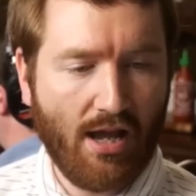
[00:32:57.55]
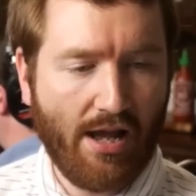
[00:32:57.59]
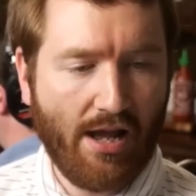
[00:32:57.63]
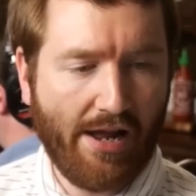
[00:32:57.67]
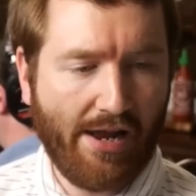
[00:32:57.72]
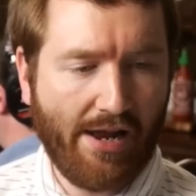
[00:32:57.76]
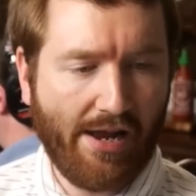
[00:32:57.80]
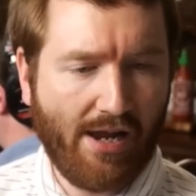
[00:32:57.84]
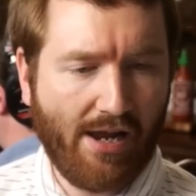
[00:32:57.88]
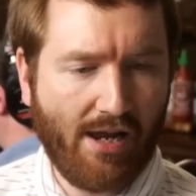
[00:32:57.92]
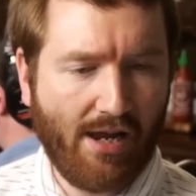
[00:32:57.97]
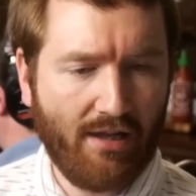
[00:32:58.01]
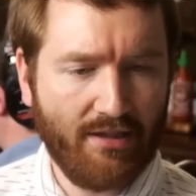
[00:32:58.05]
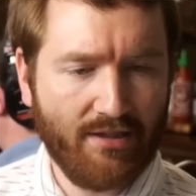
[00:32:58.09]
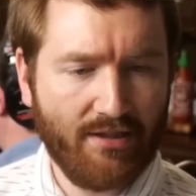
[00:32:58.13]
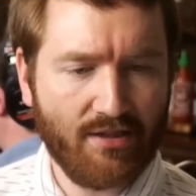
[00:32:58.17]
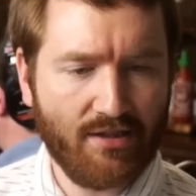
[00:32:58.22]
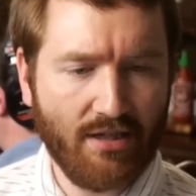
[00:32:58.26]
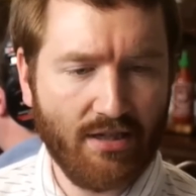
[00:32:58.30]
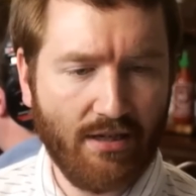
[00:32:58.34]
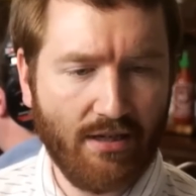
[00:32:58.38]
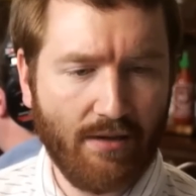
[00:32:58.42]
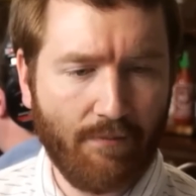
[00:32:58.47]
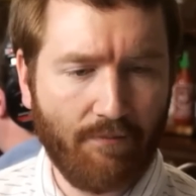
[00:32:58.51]
Let's
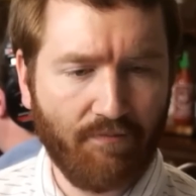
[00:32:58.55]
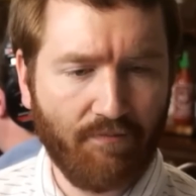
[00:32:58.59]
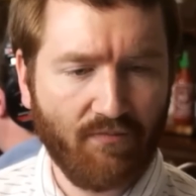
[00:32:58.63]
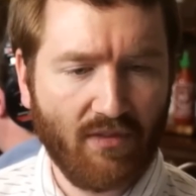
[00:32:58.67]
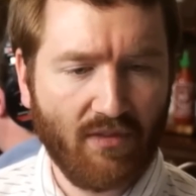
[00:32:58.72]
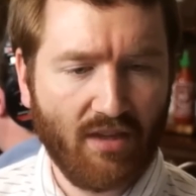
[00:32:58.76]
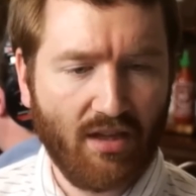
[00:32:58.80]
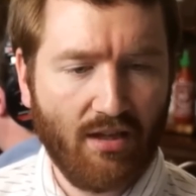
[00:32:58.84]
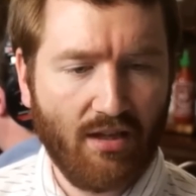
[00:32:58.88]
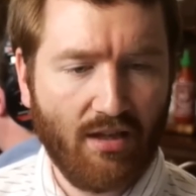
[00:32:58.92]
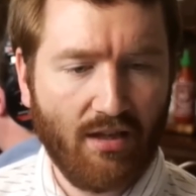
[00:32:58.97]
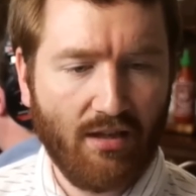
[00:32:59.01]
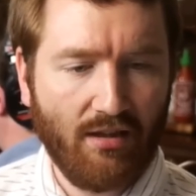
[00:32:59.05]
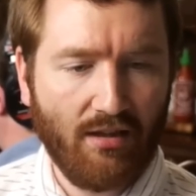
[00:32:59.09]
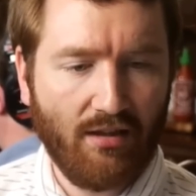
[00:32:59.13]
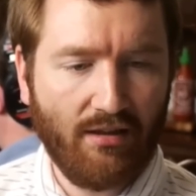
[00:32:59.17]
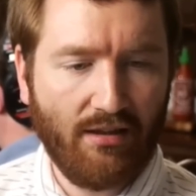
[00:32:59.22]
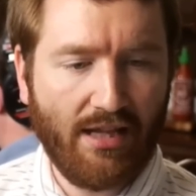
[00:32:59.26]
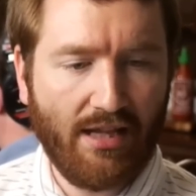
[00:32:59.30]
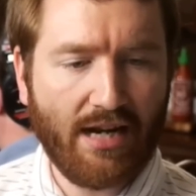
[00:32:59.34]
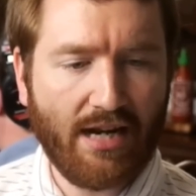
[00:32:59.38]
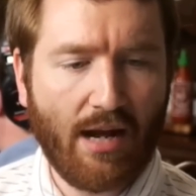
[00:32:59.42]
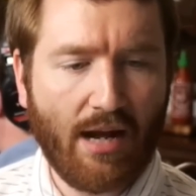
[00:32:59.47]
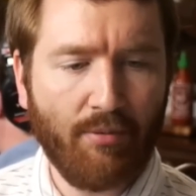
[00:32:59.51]
see.
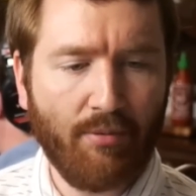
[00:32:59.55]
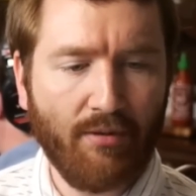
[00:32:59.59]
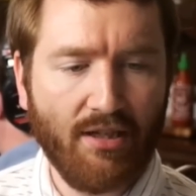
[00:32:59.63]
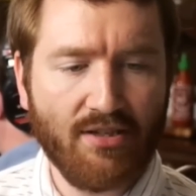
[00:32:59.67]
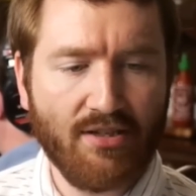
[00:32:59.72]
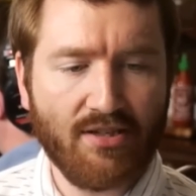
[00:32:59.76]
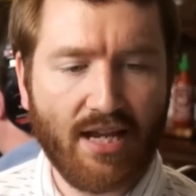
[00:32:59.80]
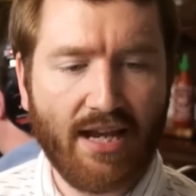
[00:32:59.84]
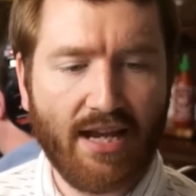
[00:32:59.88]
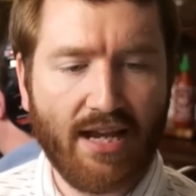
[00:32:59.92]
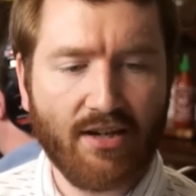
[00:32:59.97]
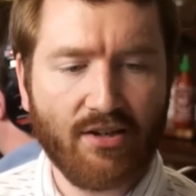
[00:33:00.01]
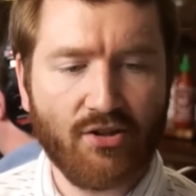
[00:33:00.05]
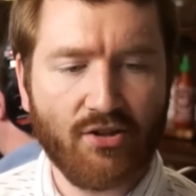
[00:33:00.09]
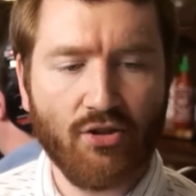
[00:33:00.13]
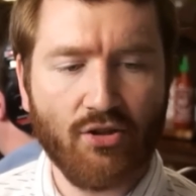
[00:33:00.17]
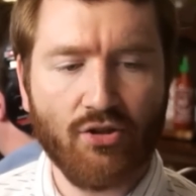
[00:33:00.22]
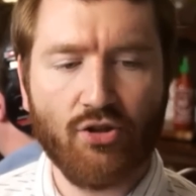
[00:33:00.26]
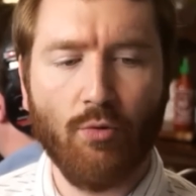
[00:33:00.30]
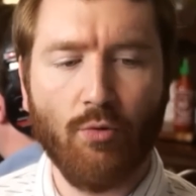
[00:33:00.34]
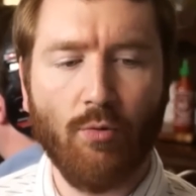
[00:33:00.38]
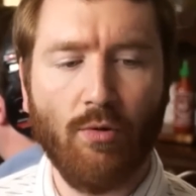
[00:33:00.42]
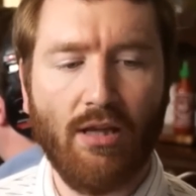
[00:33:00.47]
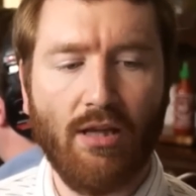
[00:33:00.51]
Ledopolis X.
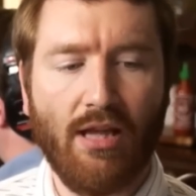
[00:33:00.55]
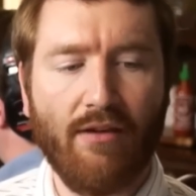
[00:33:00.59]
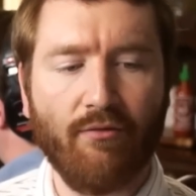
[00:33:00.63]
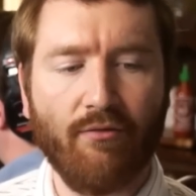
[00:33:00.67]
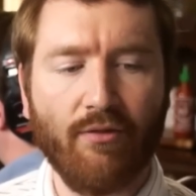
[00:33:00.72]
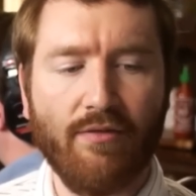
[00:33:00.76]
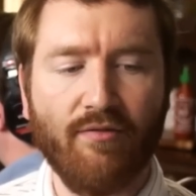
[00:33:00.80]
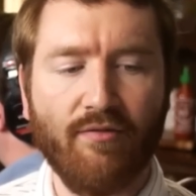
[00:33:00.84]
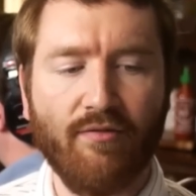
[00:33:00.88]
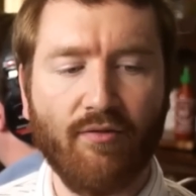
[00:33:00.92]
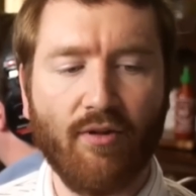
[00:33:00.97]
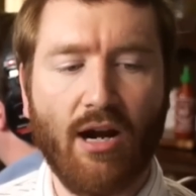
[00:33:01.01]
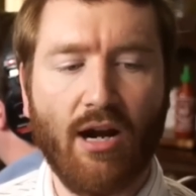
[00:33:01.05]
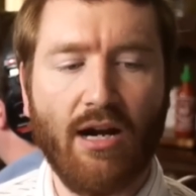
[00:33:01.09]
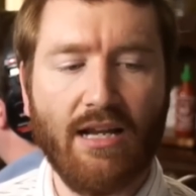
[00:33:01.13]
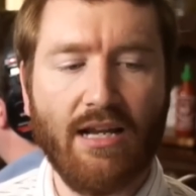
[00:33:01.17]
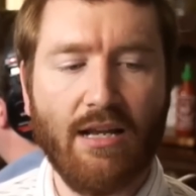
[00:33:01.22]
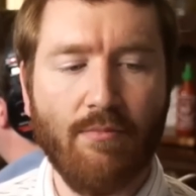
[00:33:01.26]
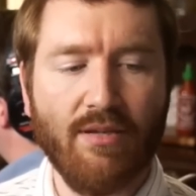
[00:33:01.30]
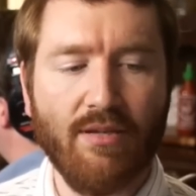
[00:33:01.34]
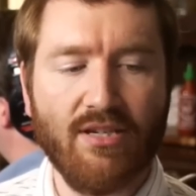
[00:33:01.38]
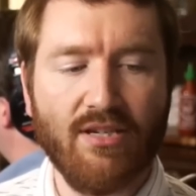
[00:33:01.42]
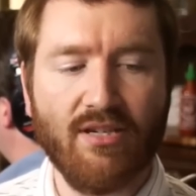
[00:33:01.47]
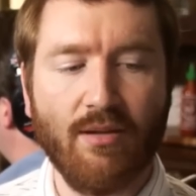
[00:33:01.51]
So will every Friday
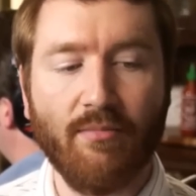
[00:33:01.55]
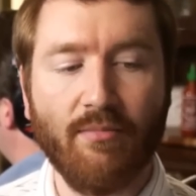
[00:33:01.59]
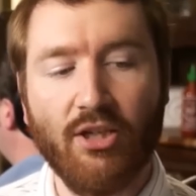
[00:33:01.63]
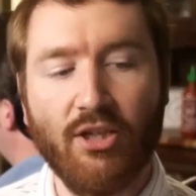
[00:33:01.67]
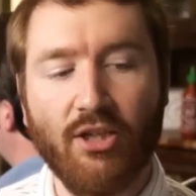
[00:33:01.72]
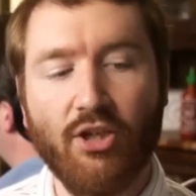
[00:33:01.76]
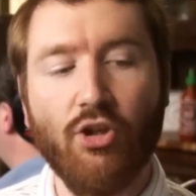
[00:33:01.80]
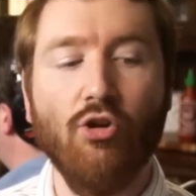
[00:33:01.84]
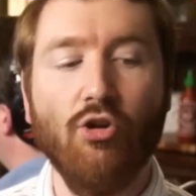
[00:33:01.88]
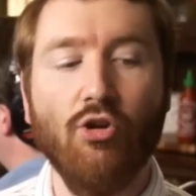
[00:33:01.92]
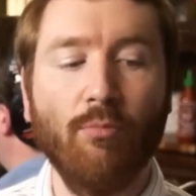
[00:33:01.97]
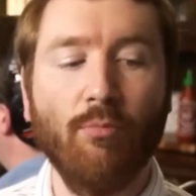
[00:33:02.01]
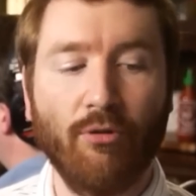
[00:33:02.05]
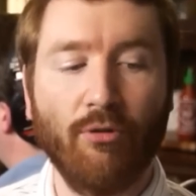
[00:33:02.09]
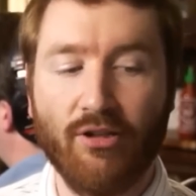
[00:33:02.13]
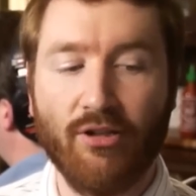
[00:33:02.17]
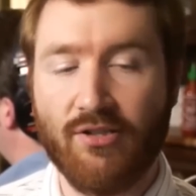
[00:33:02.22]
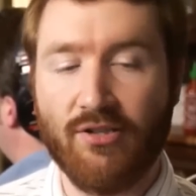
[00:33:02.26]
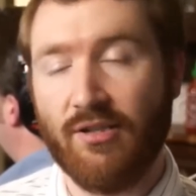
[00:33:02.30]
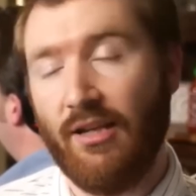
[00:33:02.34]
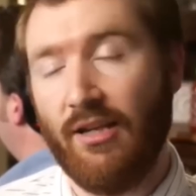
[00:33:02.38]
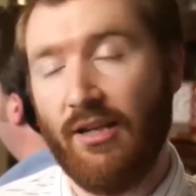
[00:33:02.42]
be something humorous